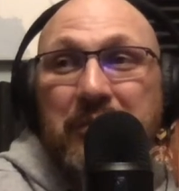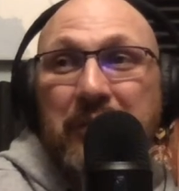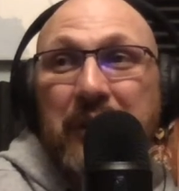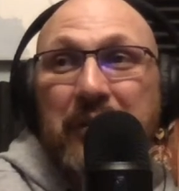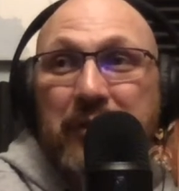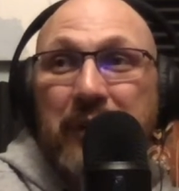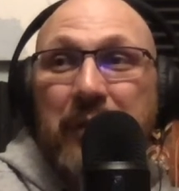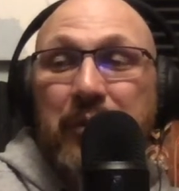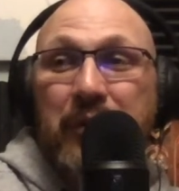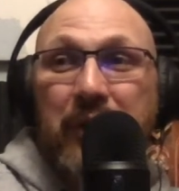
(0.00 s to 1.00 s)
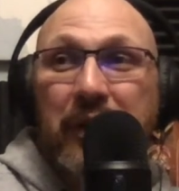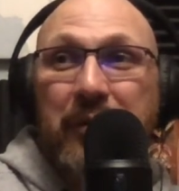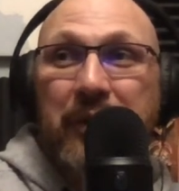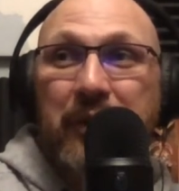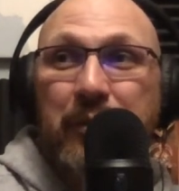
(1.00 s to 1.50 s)
from that point on, I
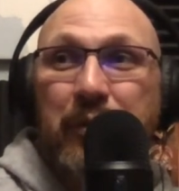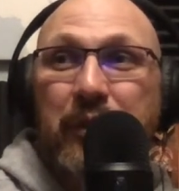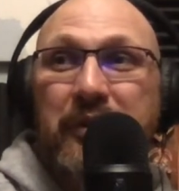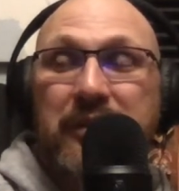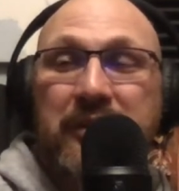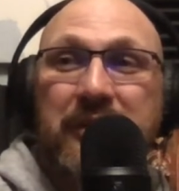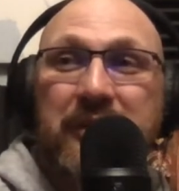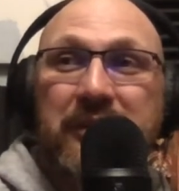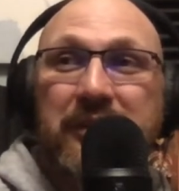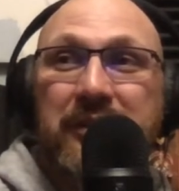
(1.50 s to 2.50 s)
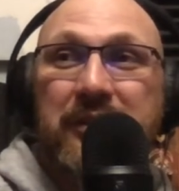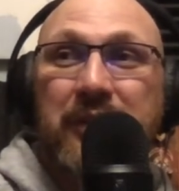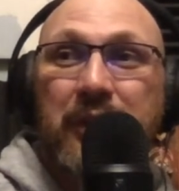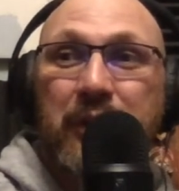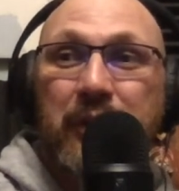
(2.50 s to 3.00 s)
made it a point to
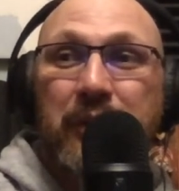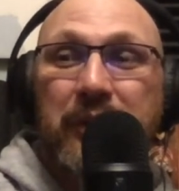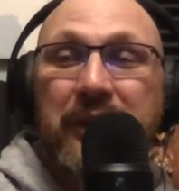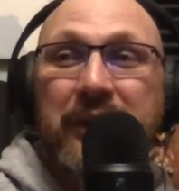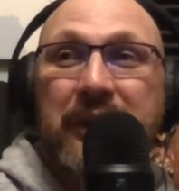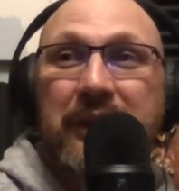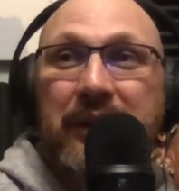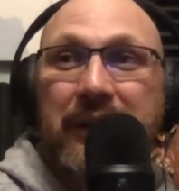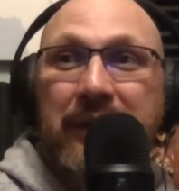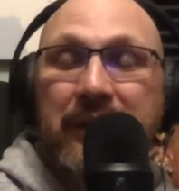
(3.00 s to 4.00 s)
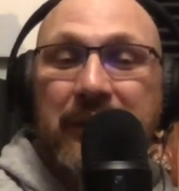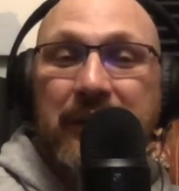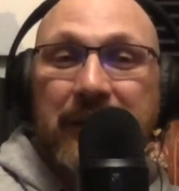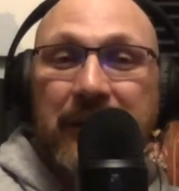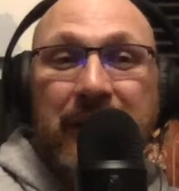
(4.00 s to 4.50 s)
really, and
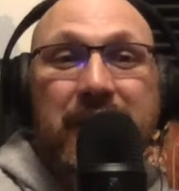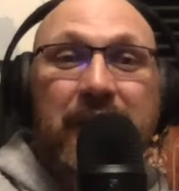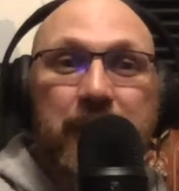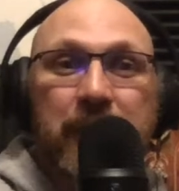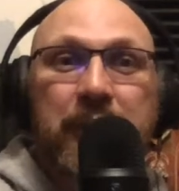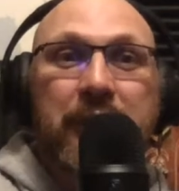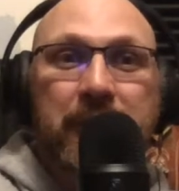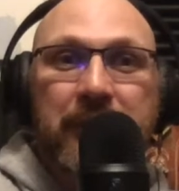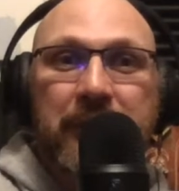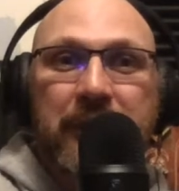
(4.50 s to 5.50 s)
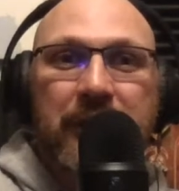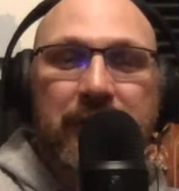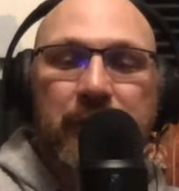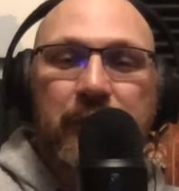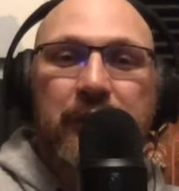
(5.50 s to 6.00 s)
I talked to my
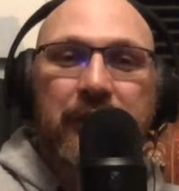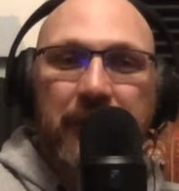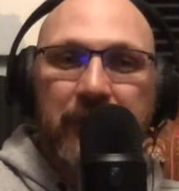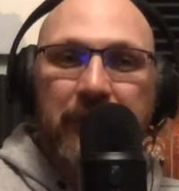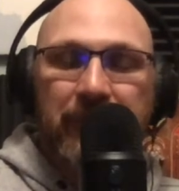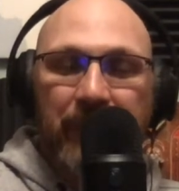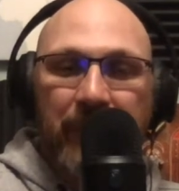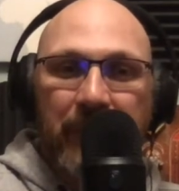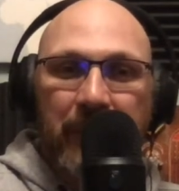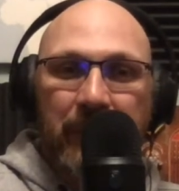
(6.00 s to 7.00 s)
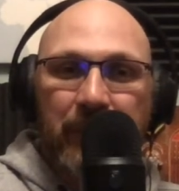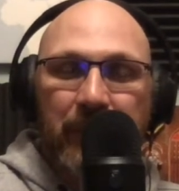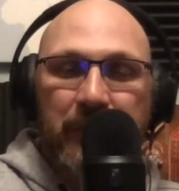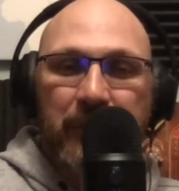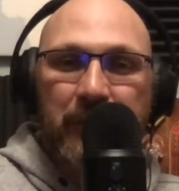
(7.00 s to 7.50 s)
pedagogical coordinator, who I
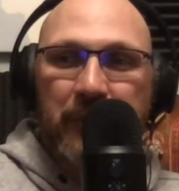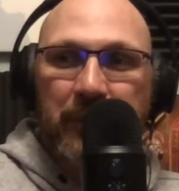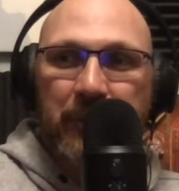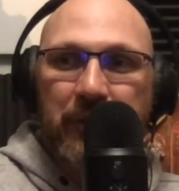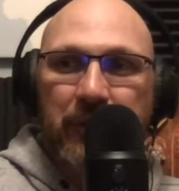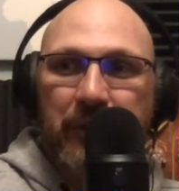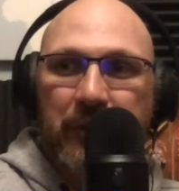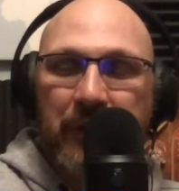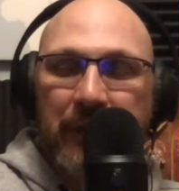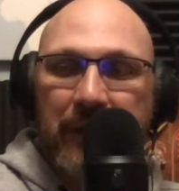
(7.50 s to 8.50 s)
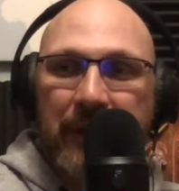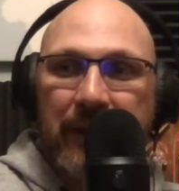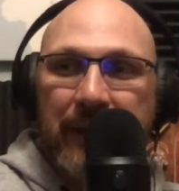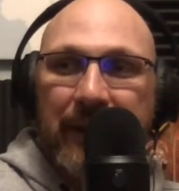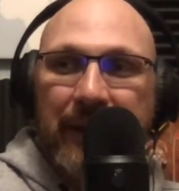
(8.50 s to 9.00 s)
told you about before, and
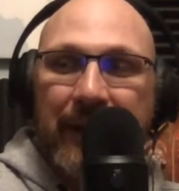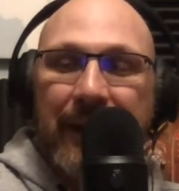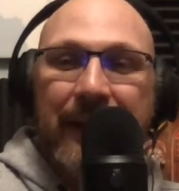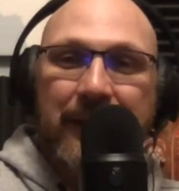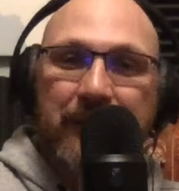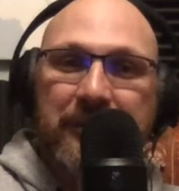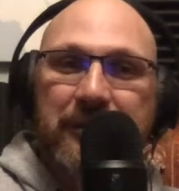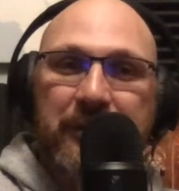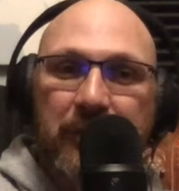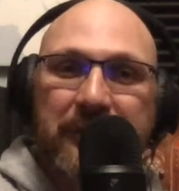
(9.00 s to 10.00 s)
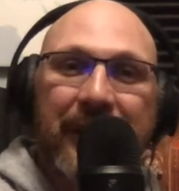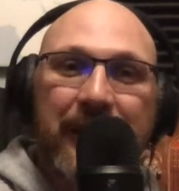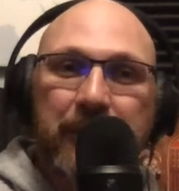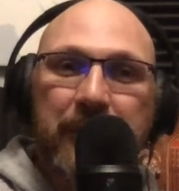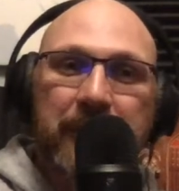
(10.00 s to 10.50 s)
I had him start
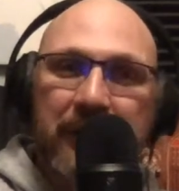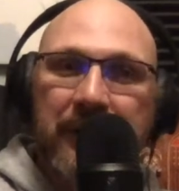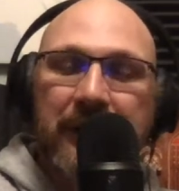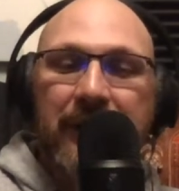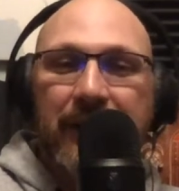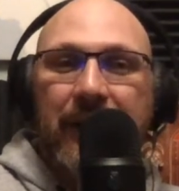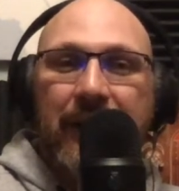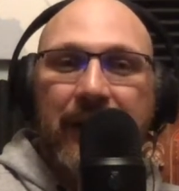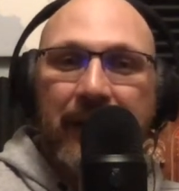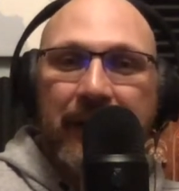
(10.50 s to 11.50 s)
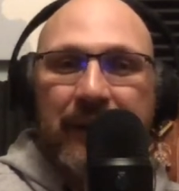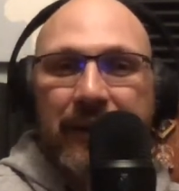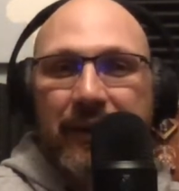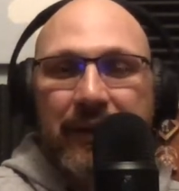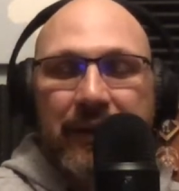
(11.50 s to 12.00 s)
timing me
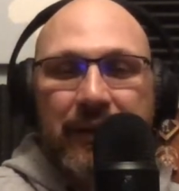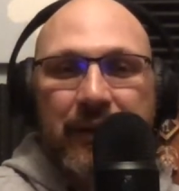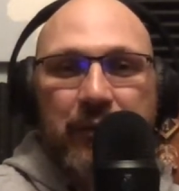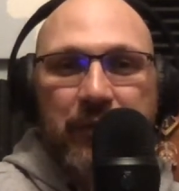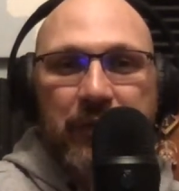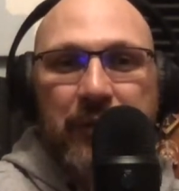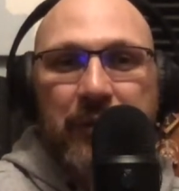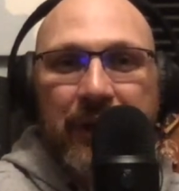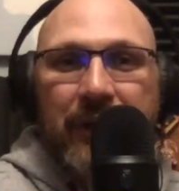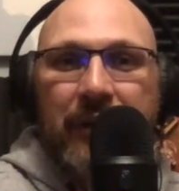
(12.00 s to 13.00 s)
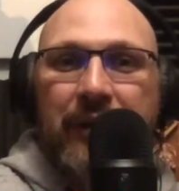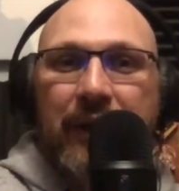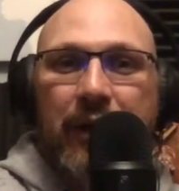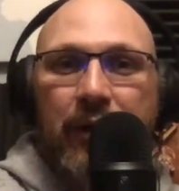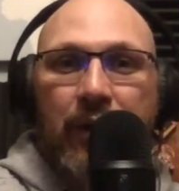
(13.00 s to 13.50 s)
and give me feedback on
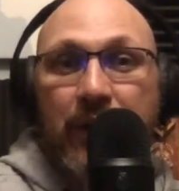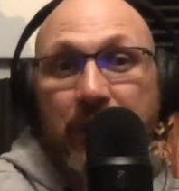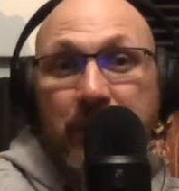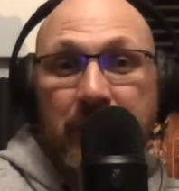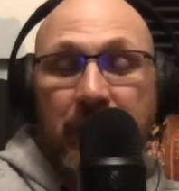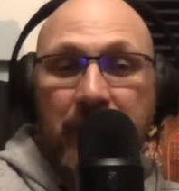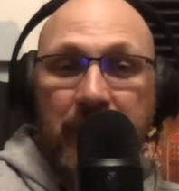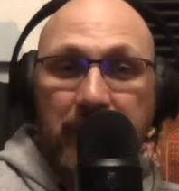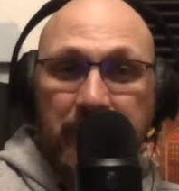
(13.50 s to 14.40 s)
how long I was talking.